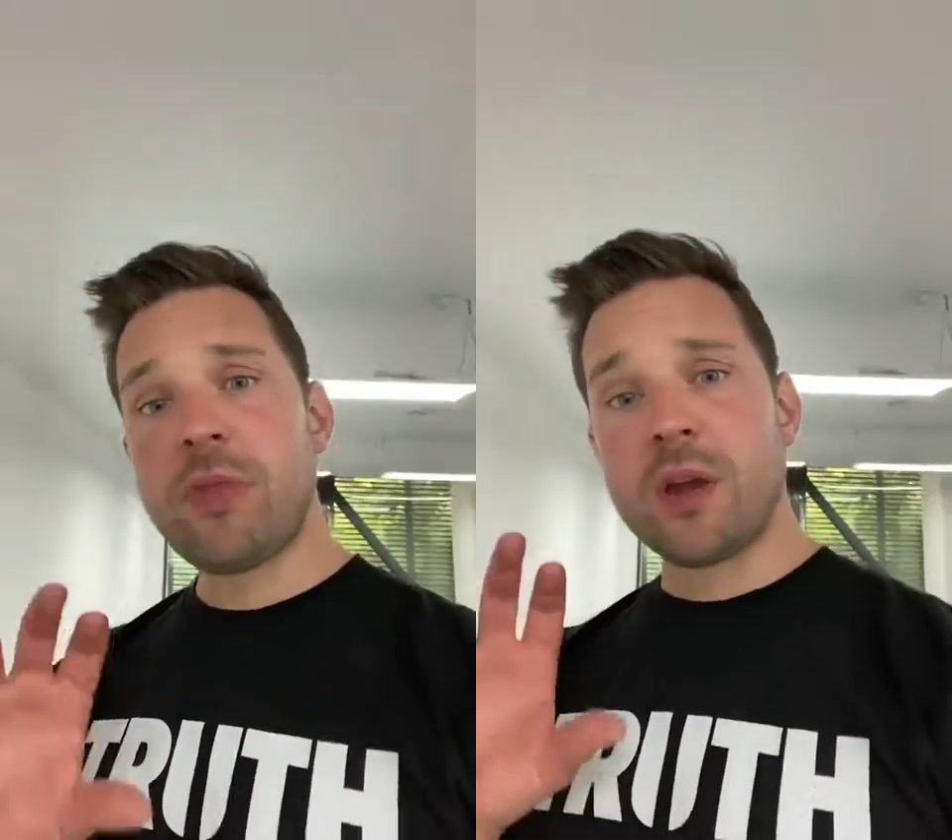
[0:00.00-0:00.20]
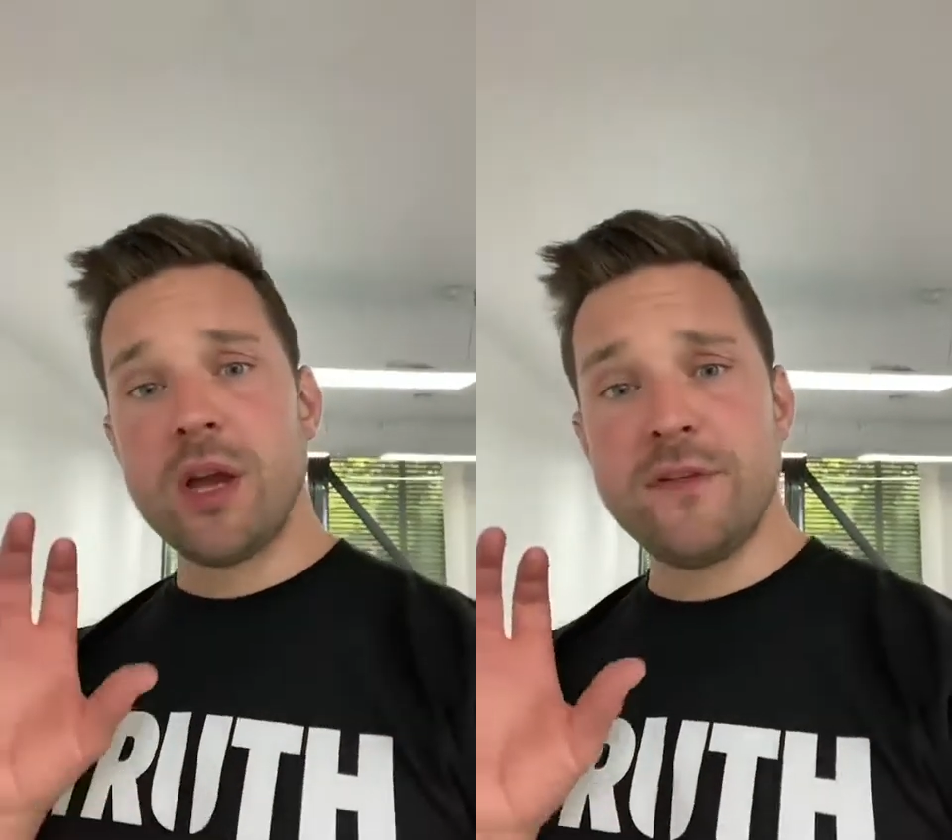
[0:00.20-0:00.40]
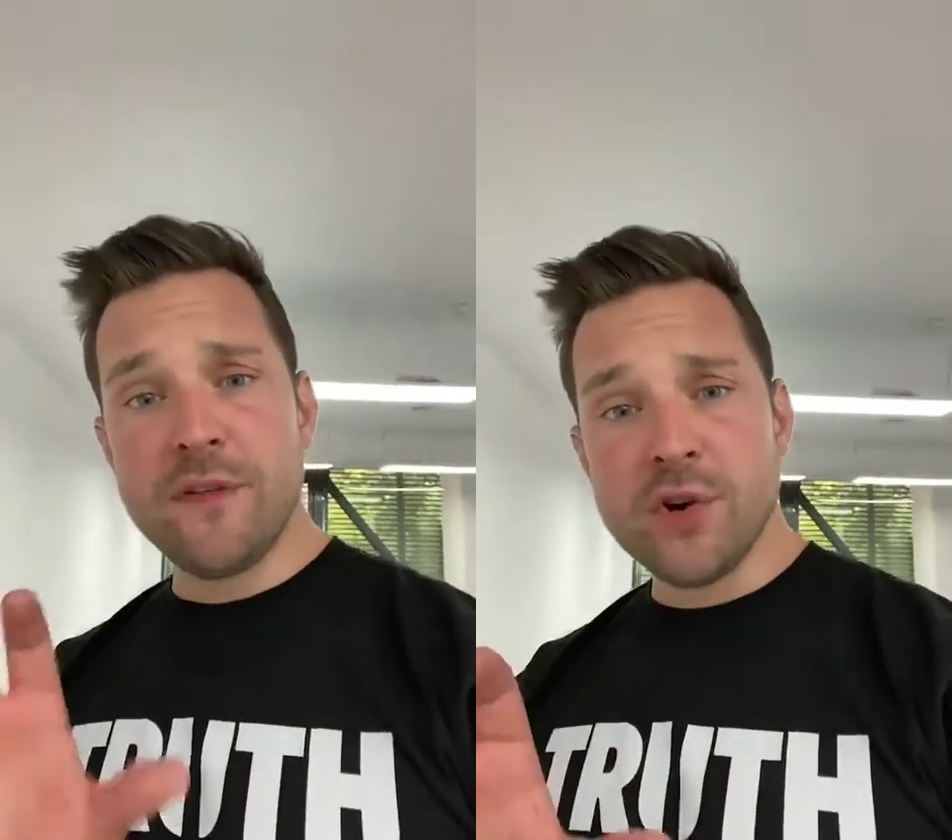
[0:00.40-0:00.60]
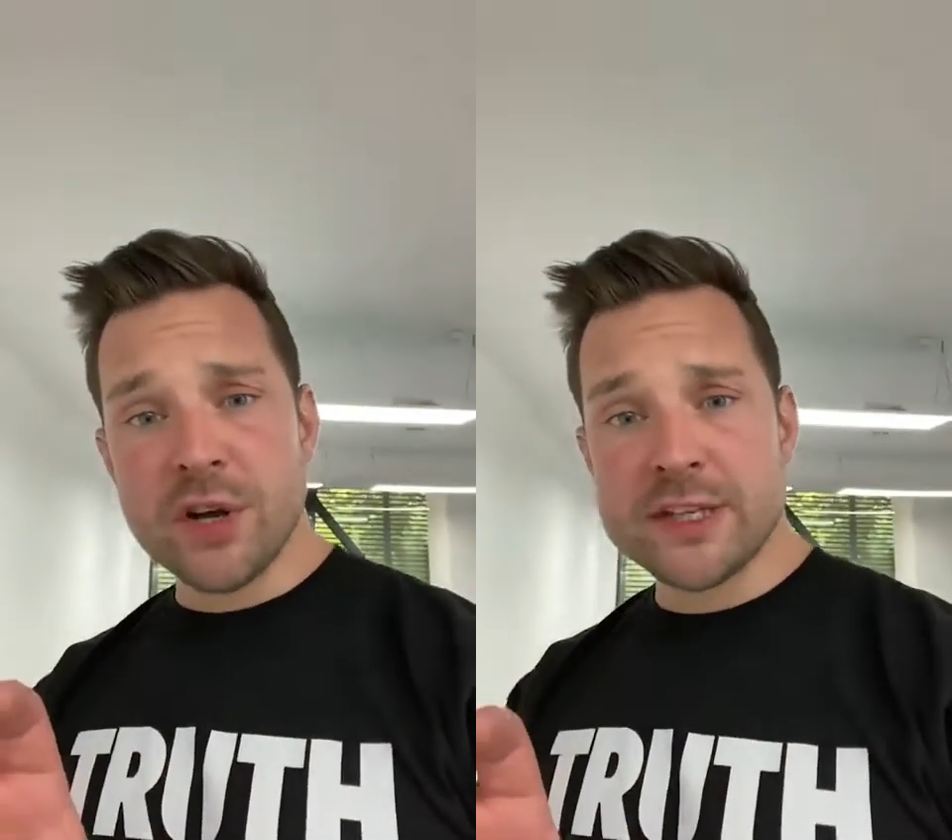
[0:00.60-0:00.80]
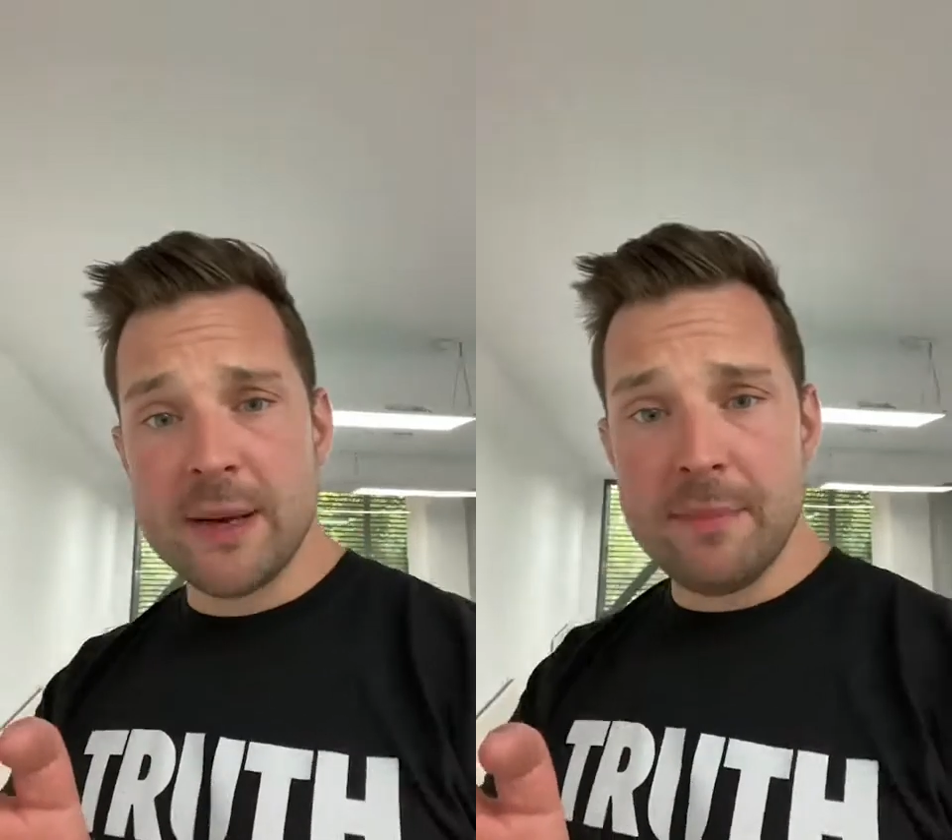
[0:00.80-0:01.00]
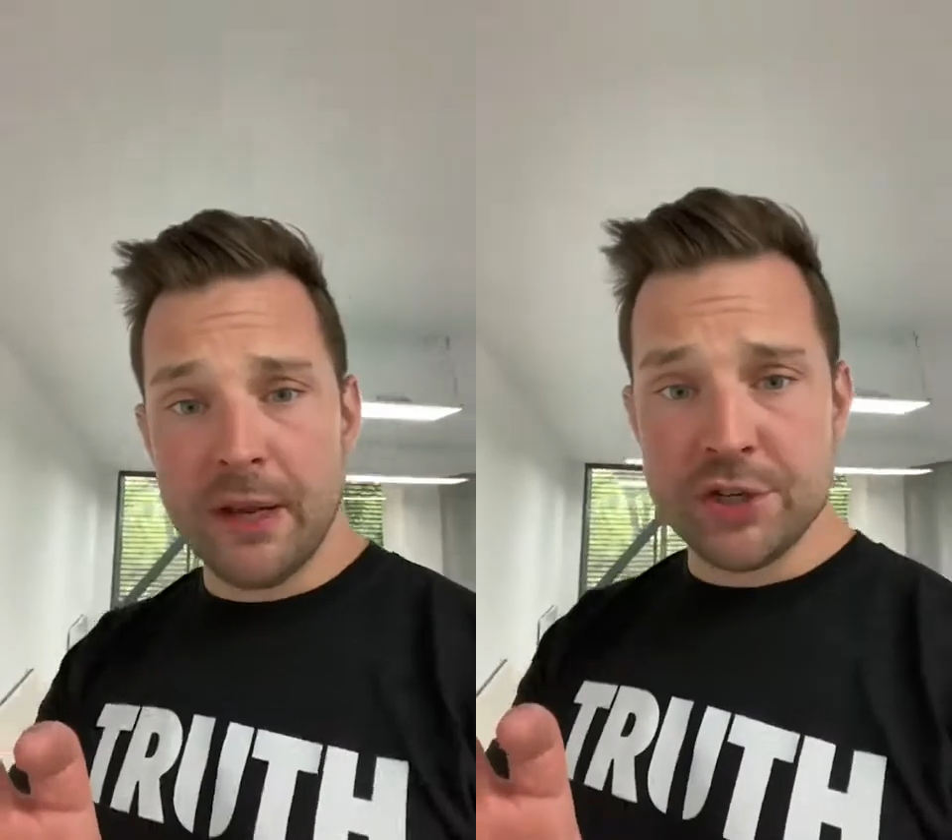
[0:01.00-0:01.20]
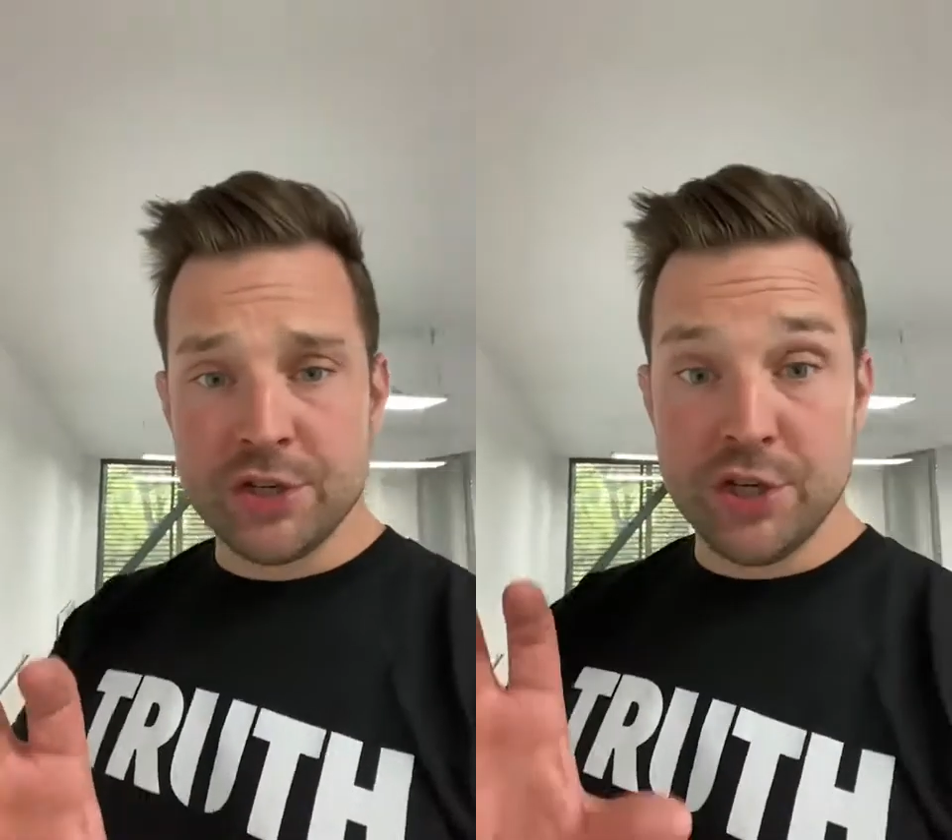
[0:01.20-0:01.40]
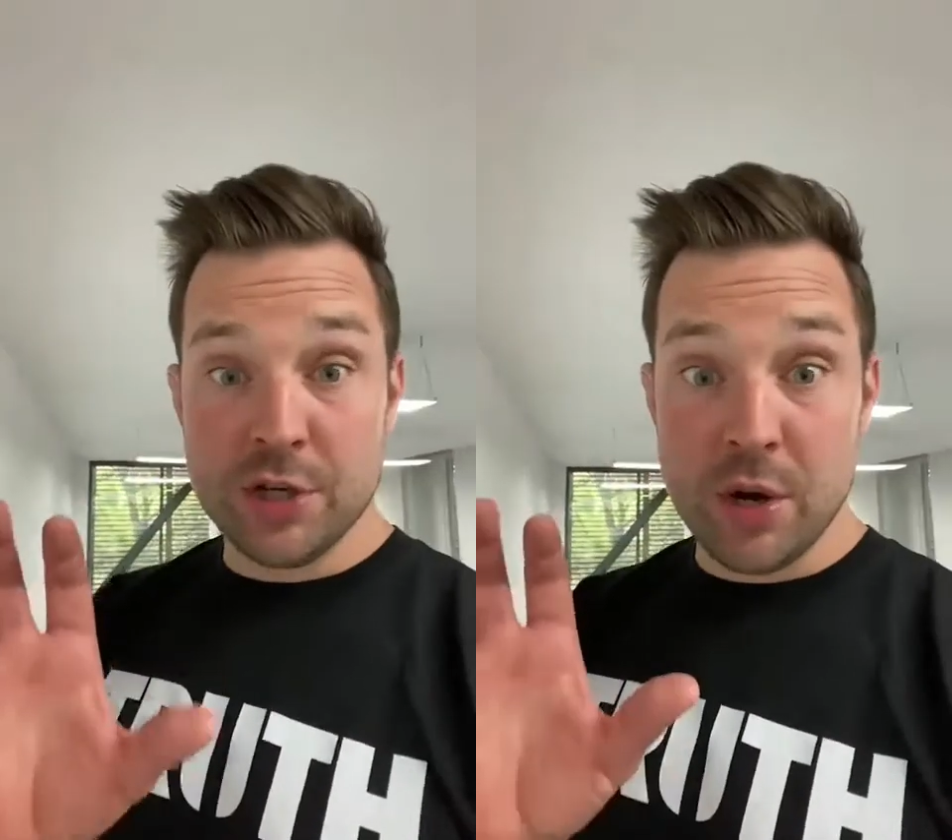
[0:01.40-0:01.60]
If you've got 10 minutes and you
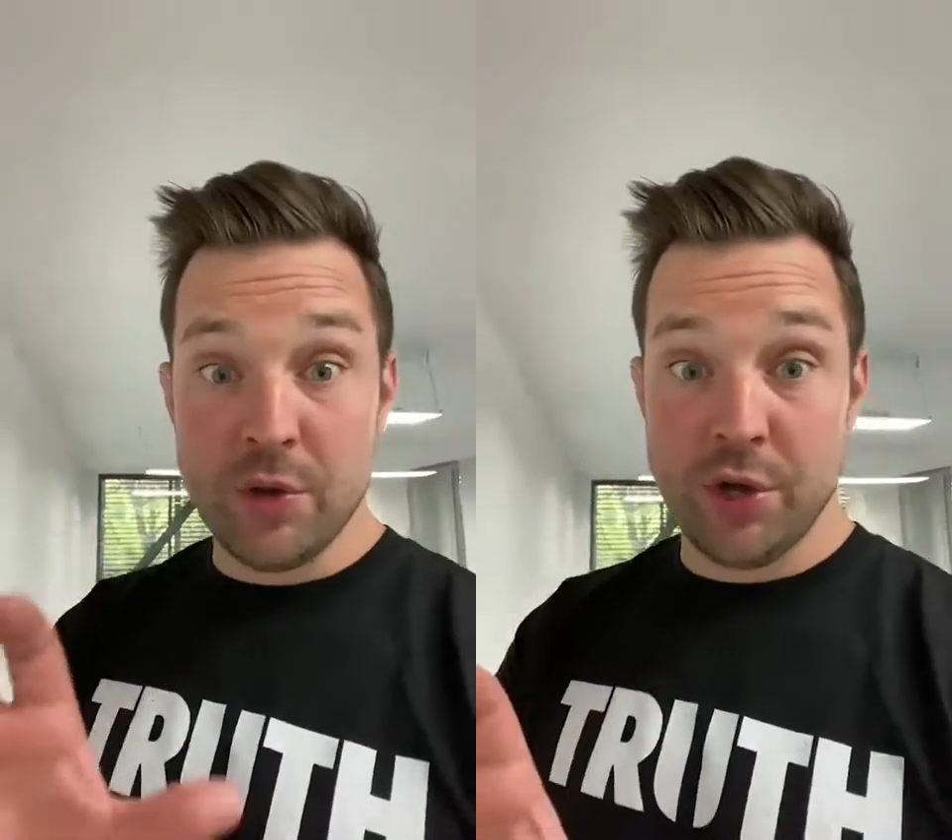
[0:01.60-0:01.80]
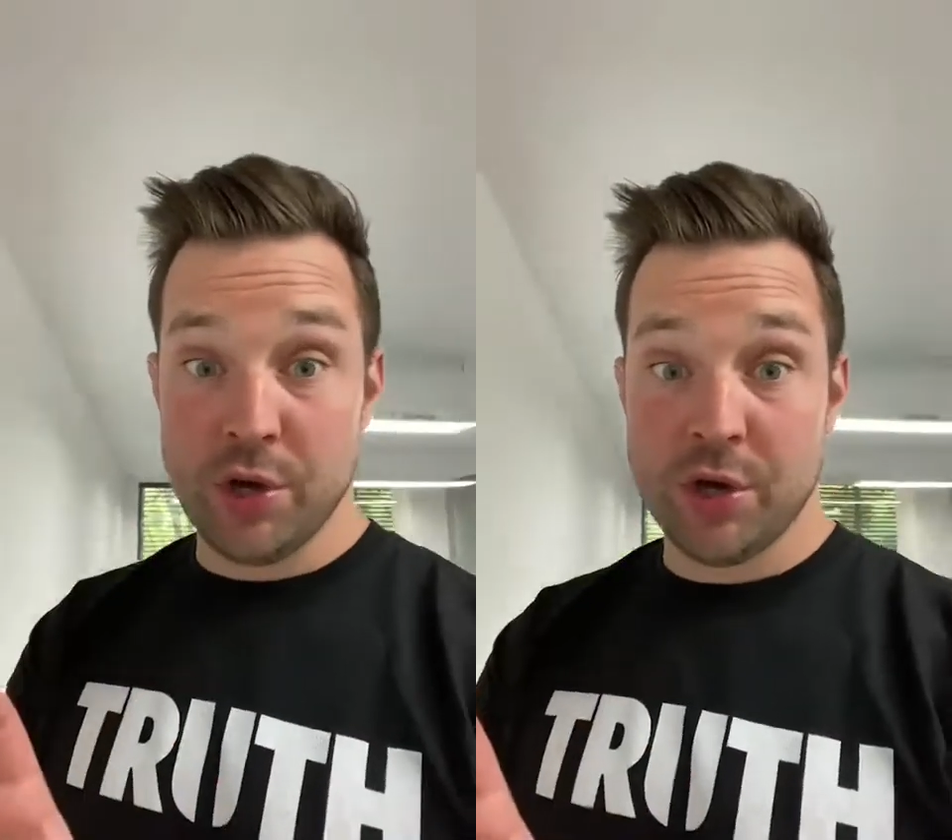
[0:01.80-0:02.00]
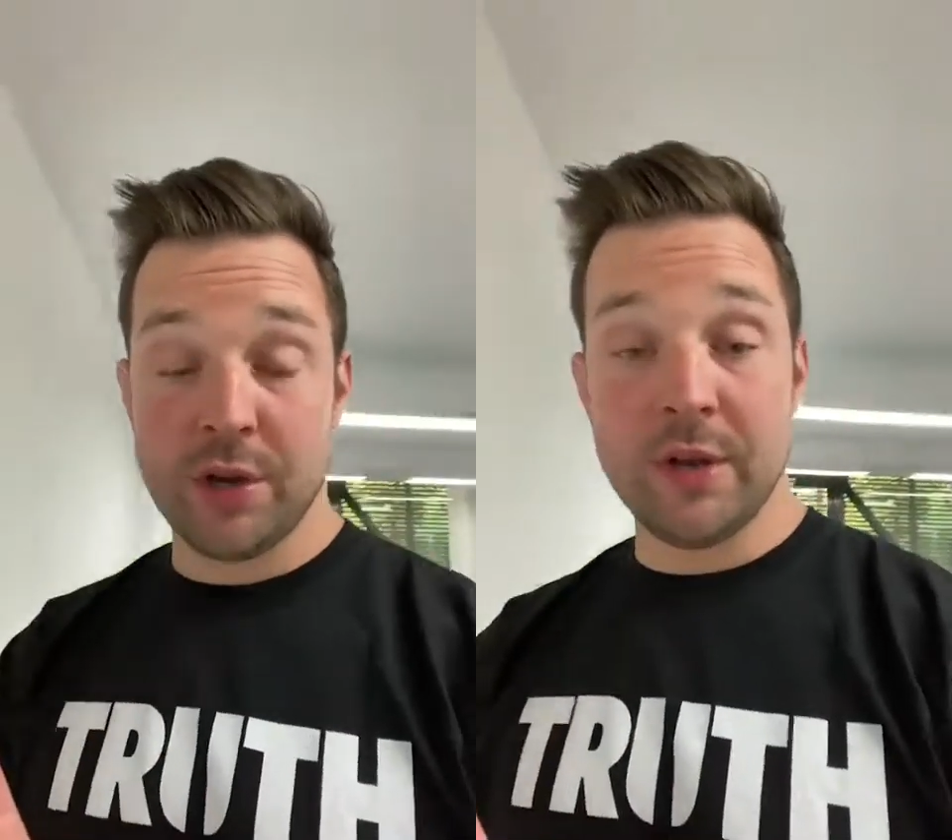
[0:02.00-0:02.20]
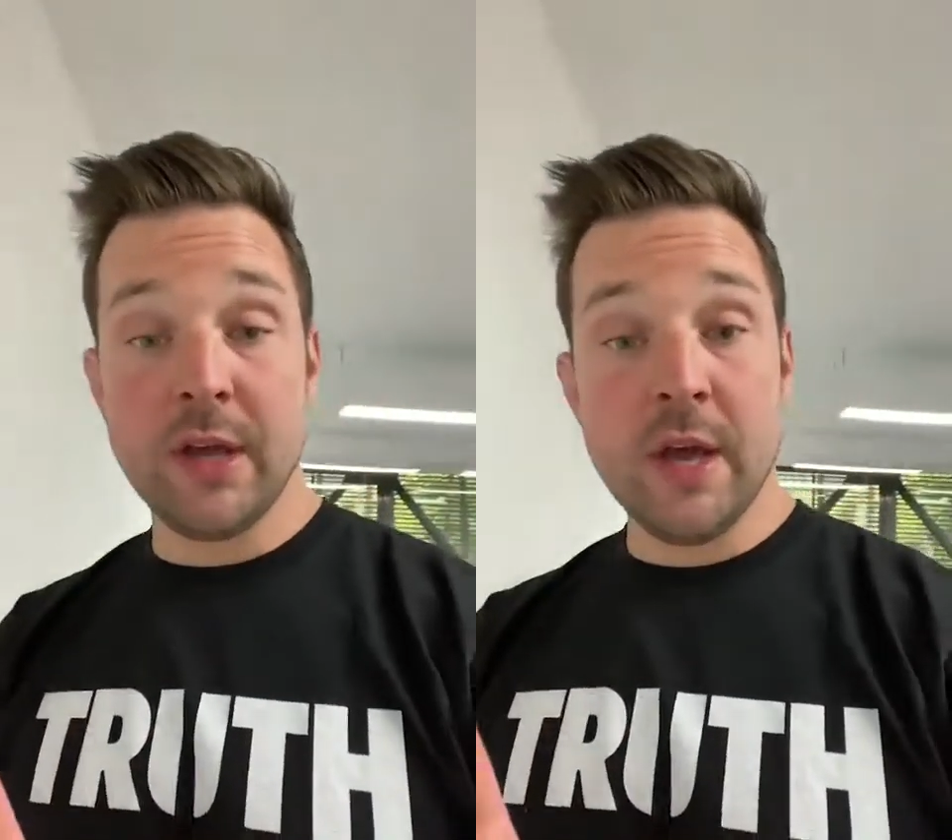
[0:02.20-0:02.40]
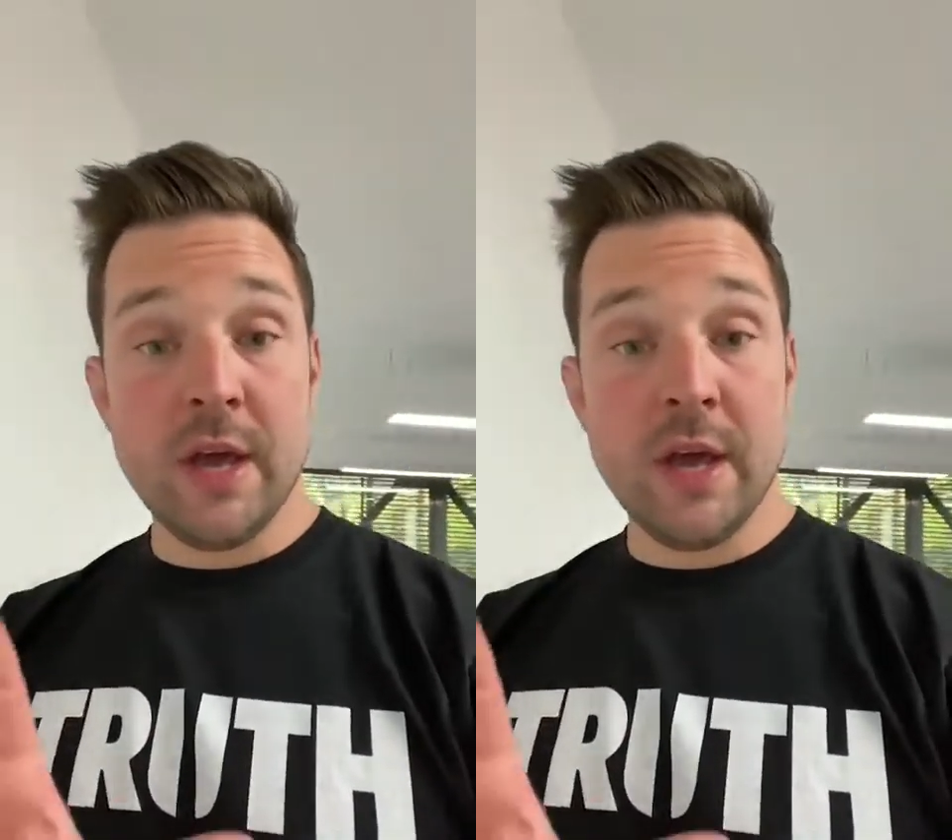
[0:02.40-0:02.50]
know that you can